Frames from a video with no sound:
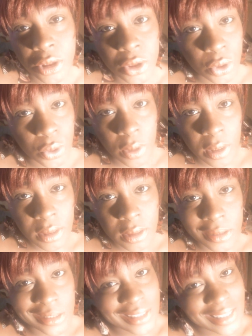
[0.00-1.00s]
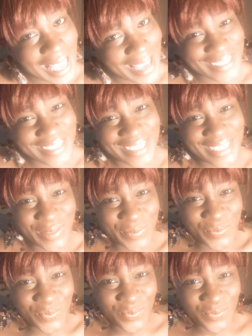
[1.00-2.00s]
to society.
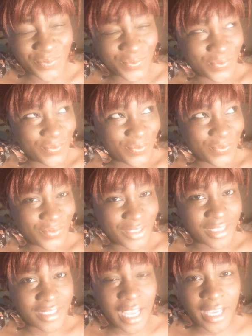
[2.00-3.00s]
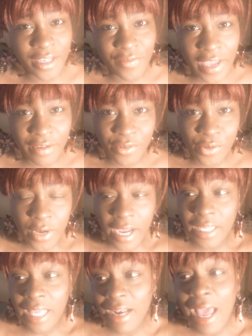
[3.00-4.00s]
Stay innovative and
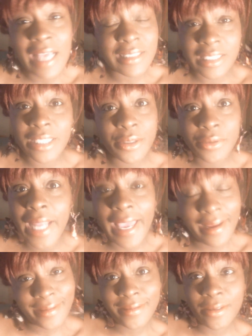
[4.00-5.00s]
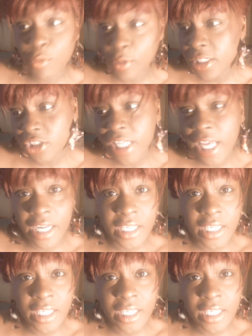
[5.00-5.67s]
creative. And I'll see you later. And we'll chat